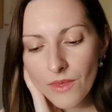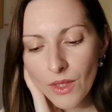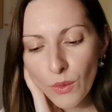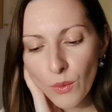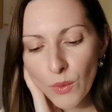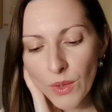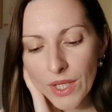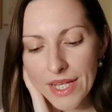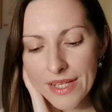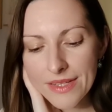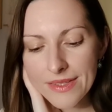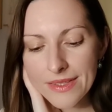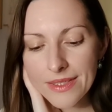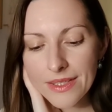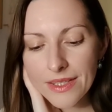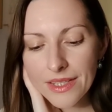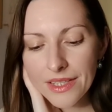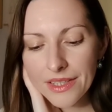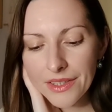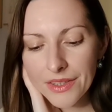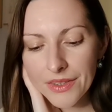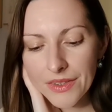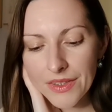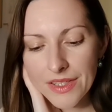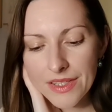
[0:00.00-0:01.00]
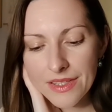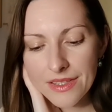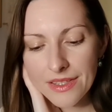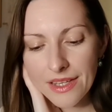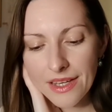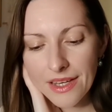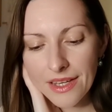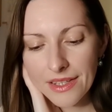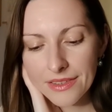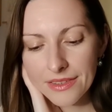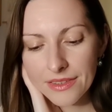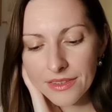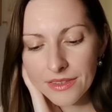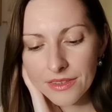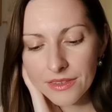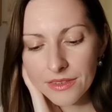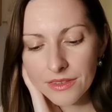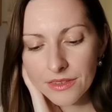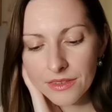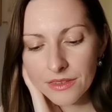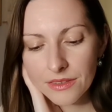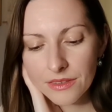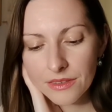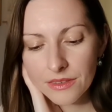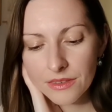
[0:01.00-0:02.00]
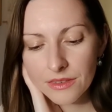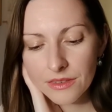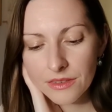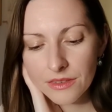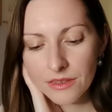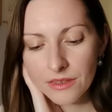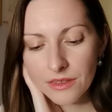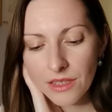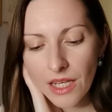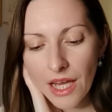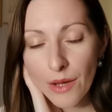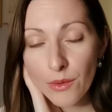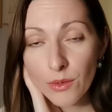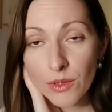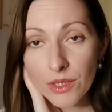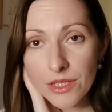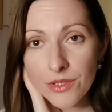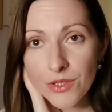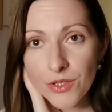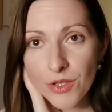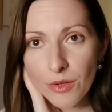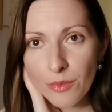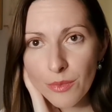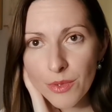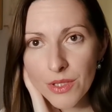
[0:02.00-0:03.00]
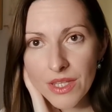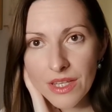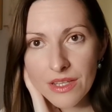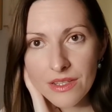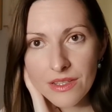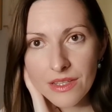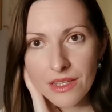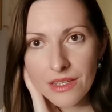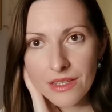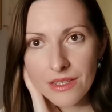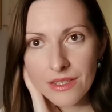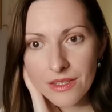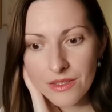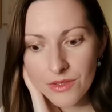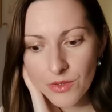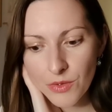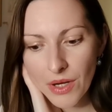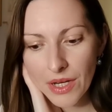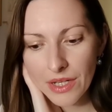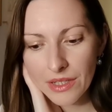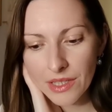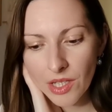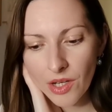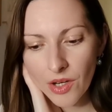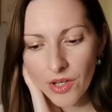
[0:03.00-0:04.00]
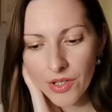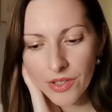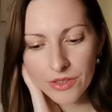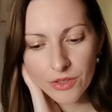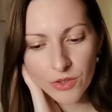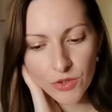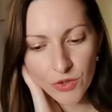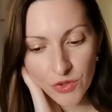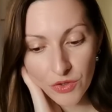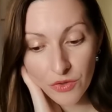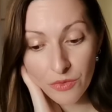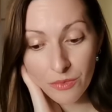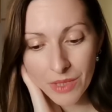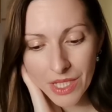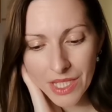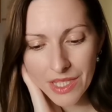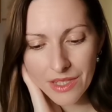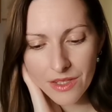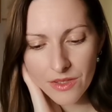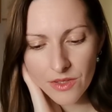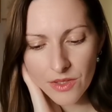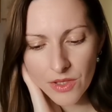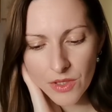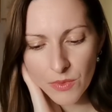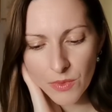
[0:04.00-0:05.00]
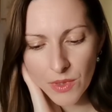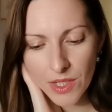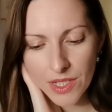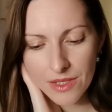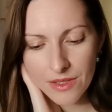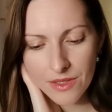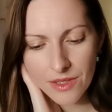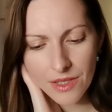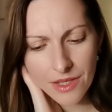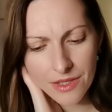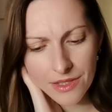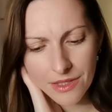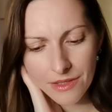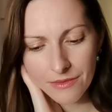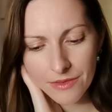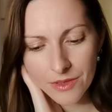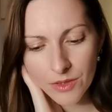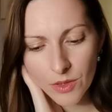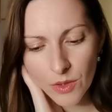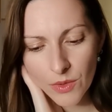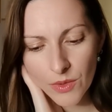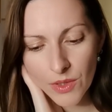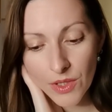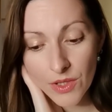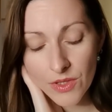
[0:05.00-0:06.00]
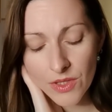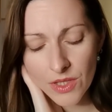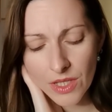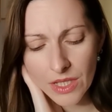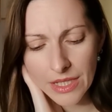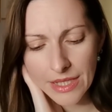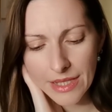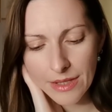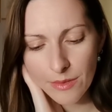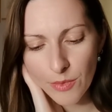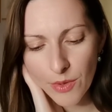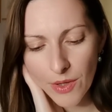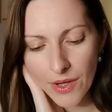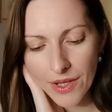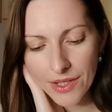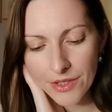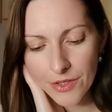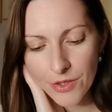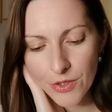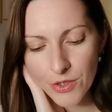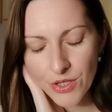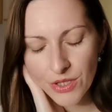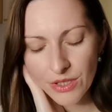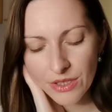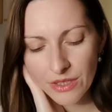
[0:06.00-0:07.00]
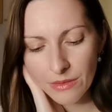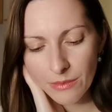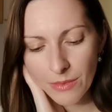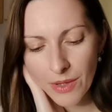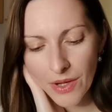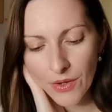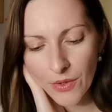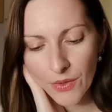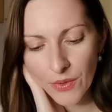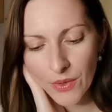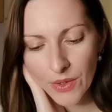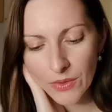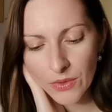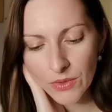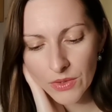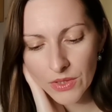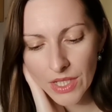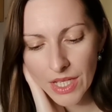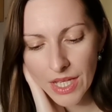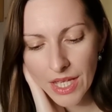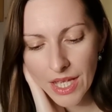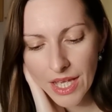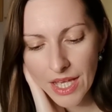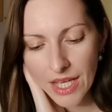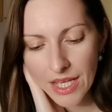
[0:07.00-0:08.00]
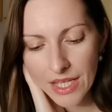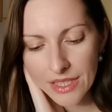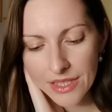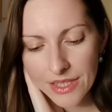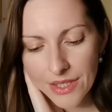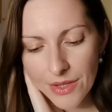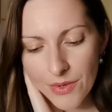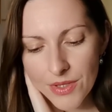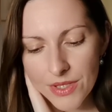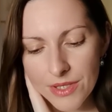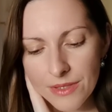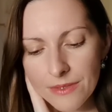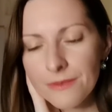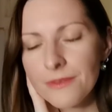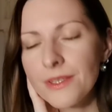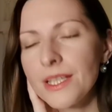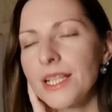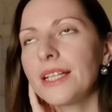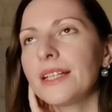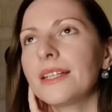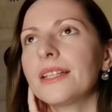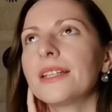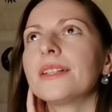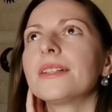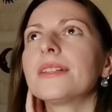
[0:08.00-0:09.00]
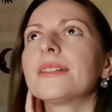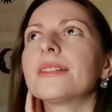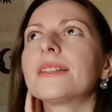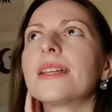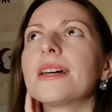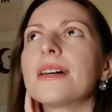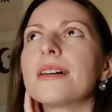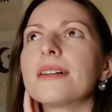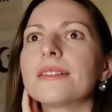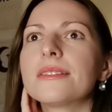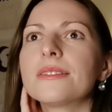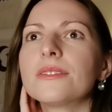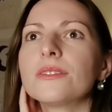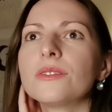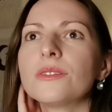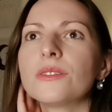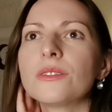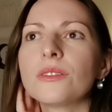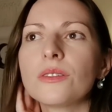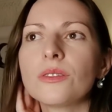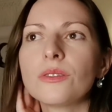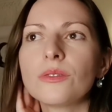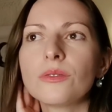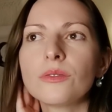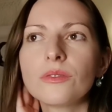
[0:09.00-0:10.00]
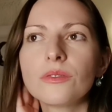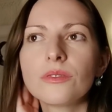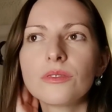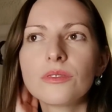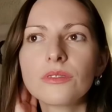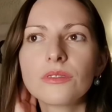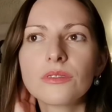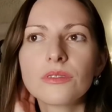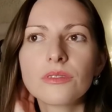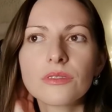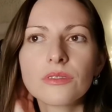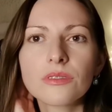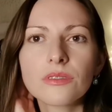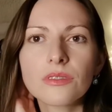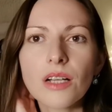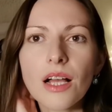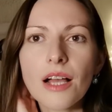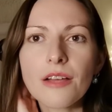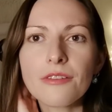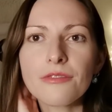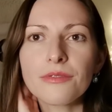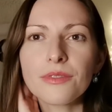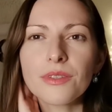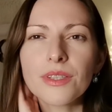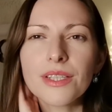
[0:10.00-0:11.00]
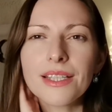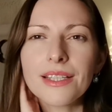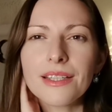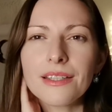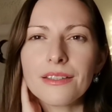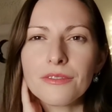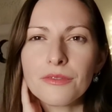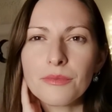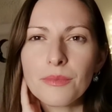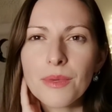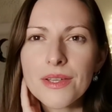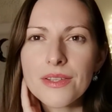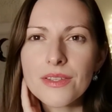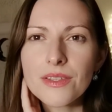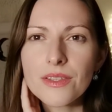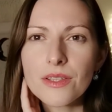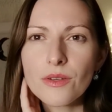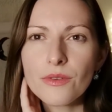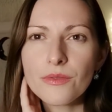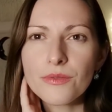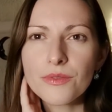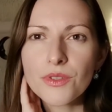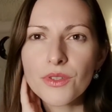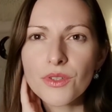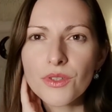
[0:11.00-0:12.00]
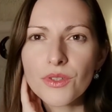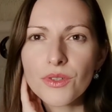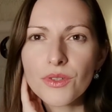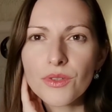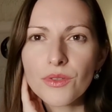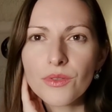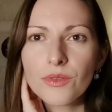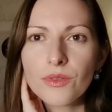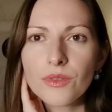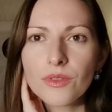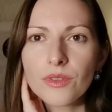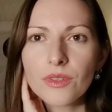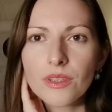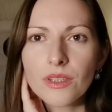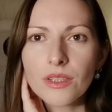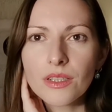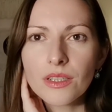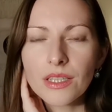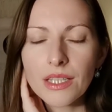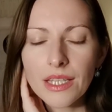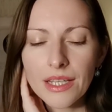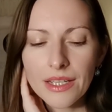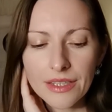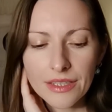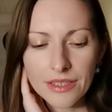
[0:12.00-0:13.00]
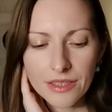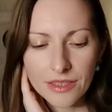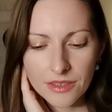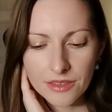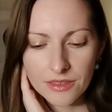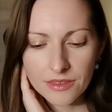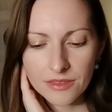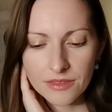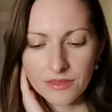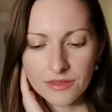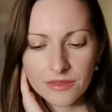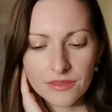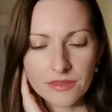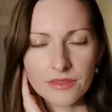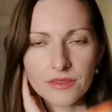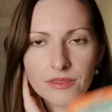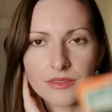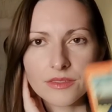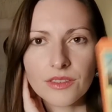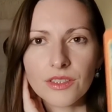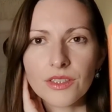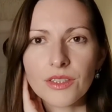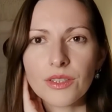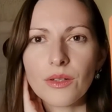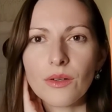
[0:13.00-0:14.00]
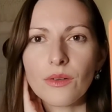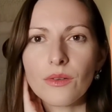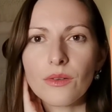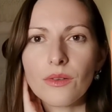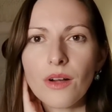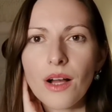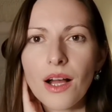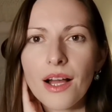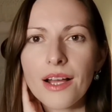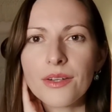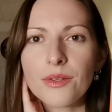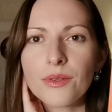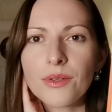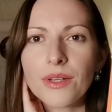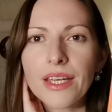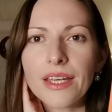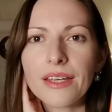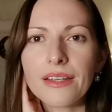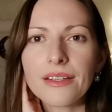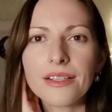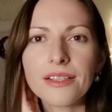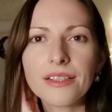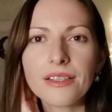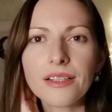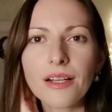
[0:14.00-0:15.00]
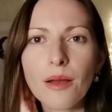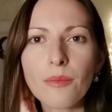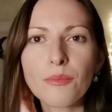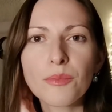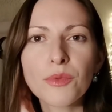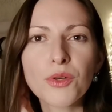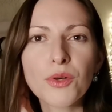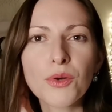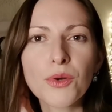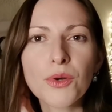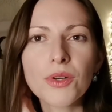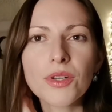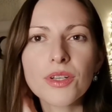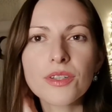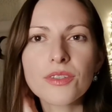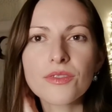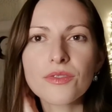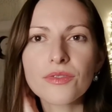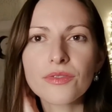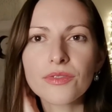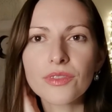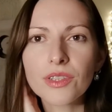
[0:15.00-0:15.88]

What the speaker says: what I see here is that I will interpret this as a strength card. To me, this is what it says, even though there's the Libra energy in the background. There is a feeling here that, you know, I fully give myself to you. Like, you know, I don't care. I'm yours